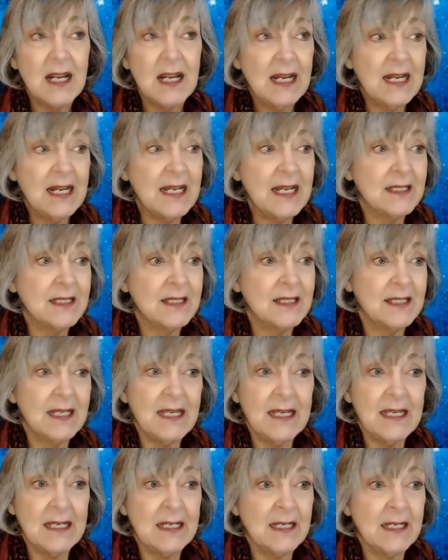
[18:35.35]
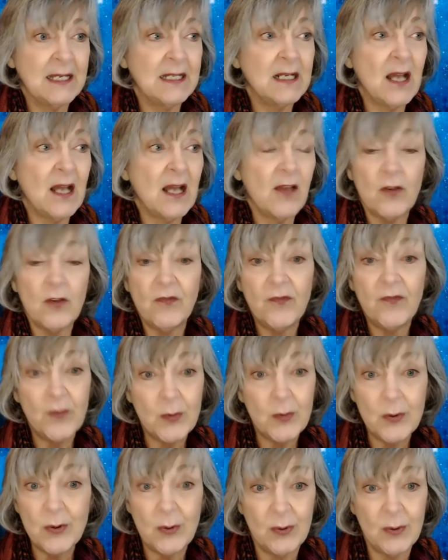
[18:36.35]
it's in the
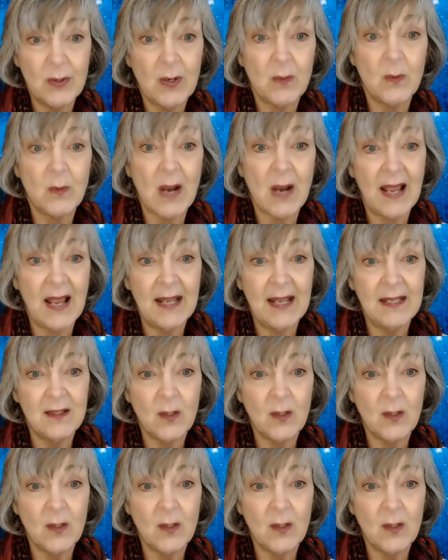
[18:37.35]
food, right?